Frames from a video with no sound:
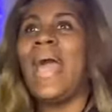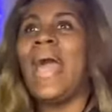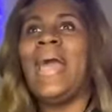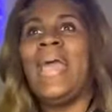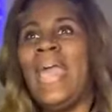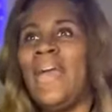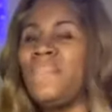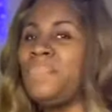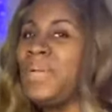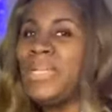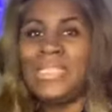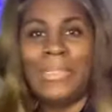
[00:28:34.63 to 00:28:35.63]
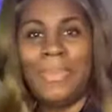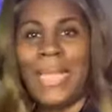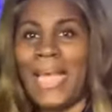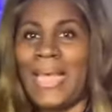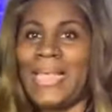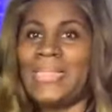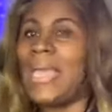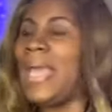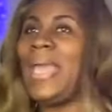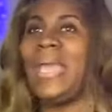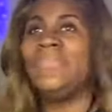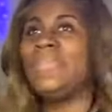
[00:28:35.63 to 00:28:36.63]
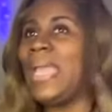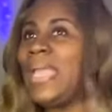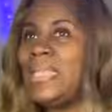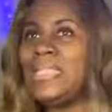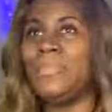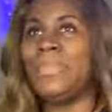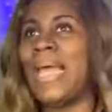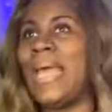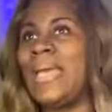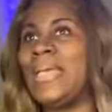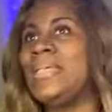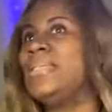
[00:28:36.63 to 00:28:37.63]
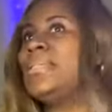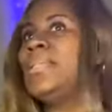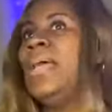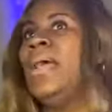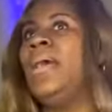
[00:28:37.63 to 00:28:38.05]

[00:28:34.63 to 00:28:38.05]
I have month supplies. I have day supplies.